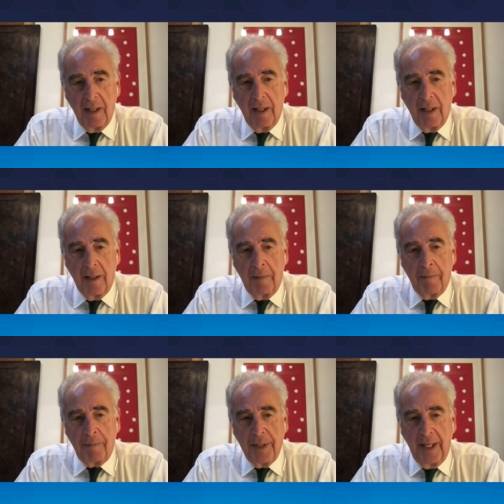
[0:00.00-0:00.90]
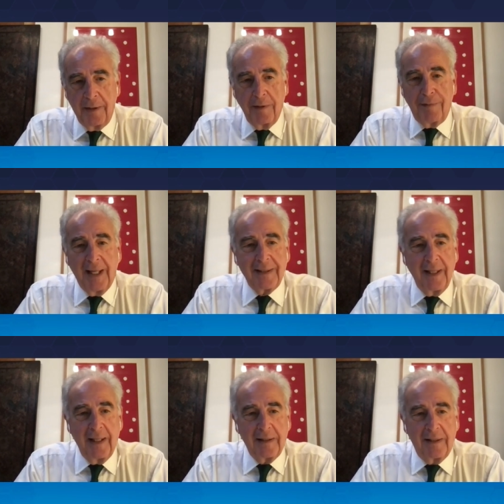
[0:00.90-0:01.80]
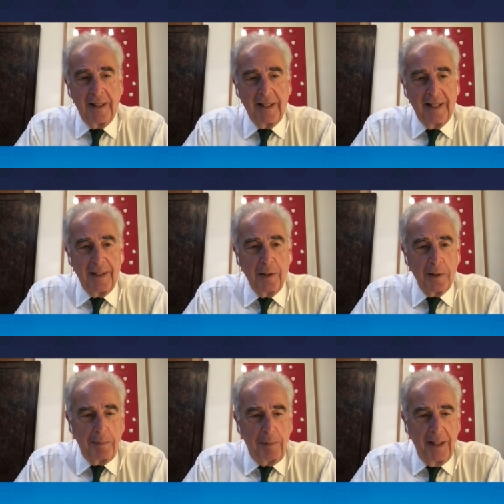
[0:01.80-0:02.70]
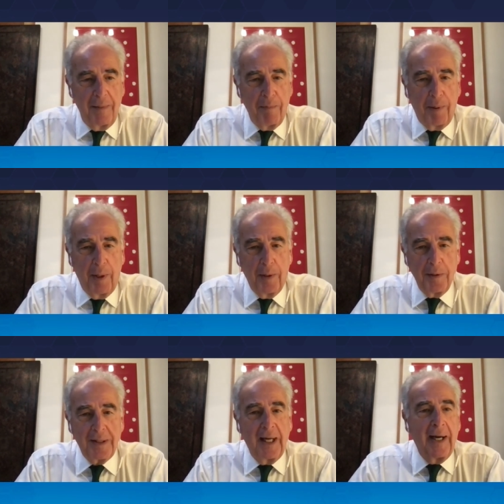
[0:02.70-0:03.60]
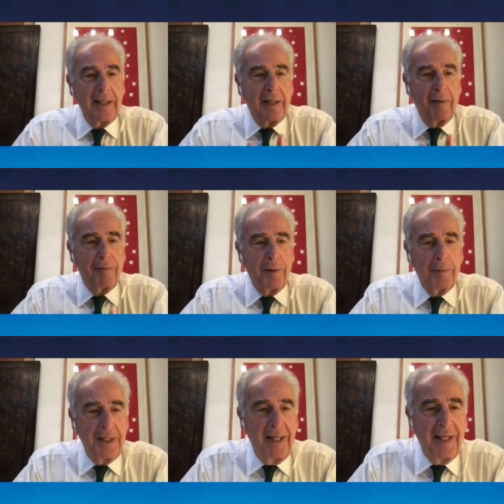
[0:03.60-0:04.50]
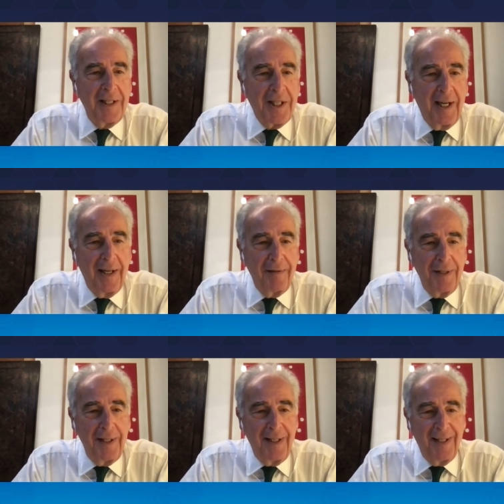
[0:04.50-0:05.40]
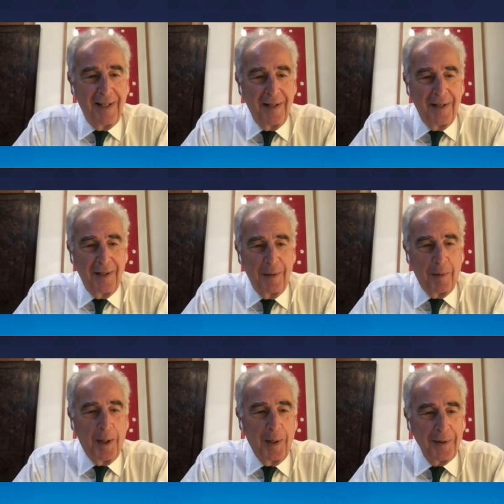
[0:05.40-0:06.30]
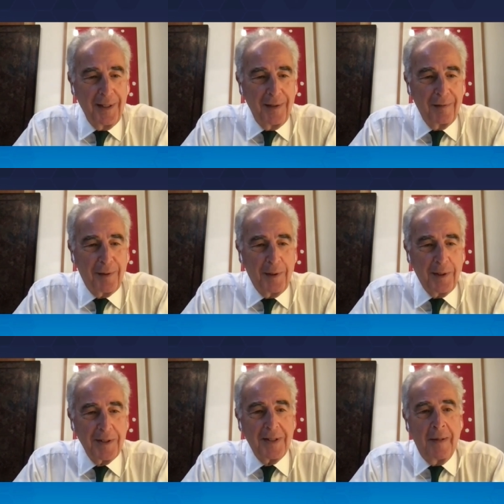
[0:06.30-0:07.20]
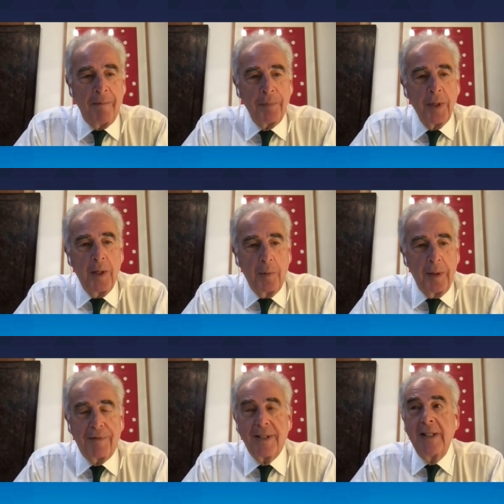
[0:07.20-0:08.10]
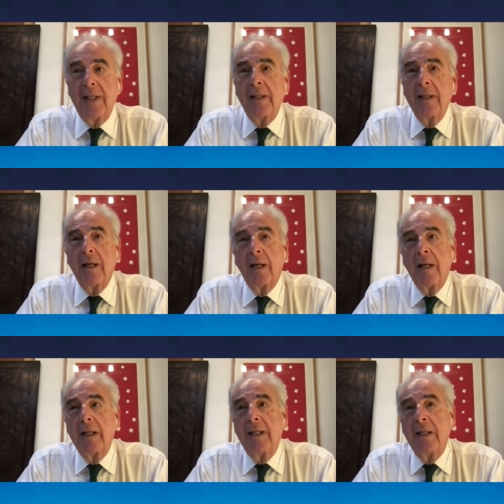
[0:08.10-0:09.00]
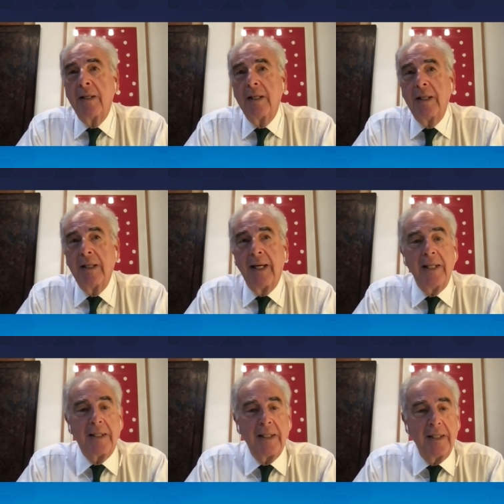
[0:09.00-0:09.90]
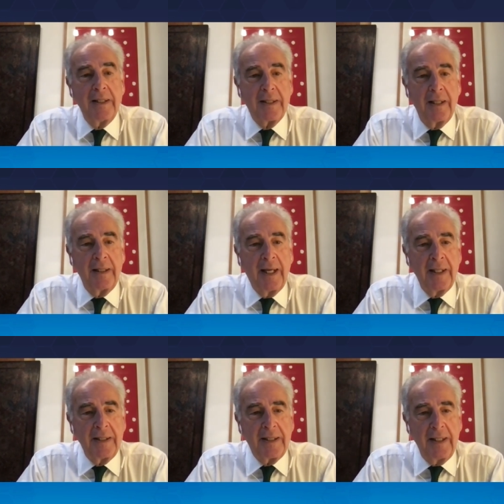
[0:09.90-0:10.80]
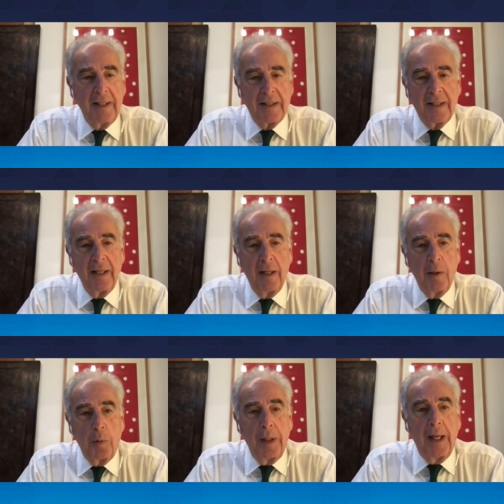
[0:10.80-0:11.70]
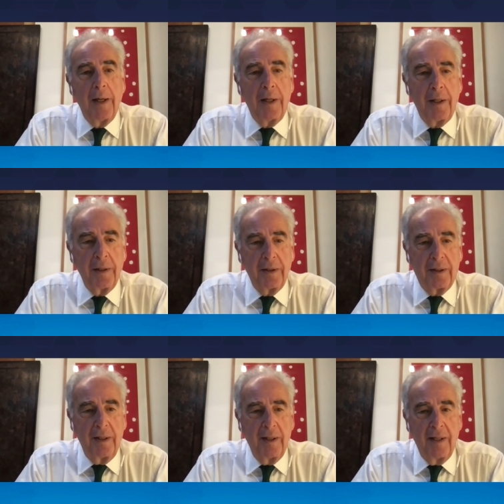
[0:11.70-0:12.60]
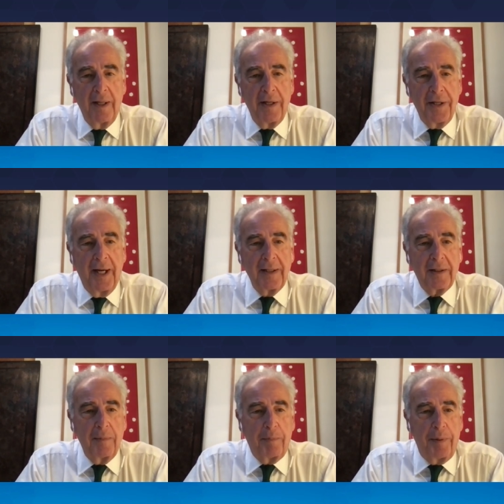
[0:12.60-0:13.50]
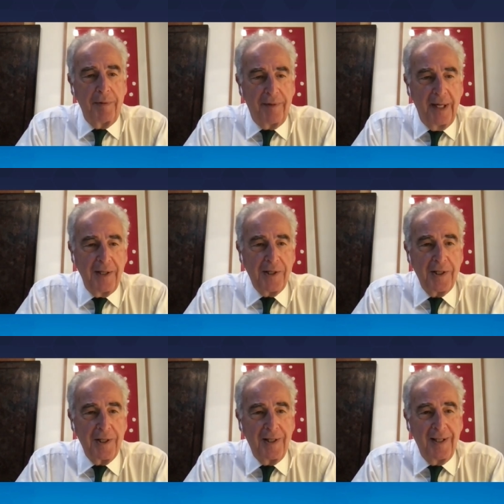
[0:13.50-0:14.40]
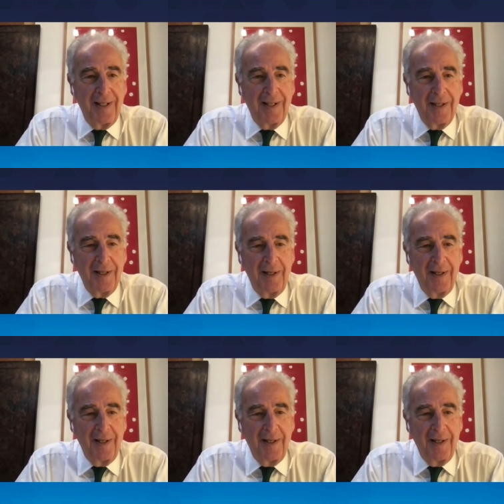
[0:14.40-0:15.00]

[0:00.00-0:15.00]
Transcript: um, and the fact that they cannot be imposed. I come from the HIV uh, world, and of course, we've seen uh, in the 80s and 90s, we learned that prevention uh,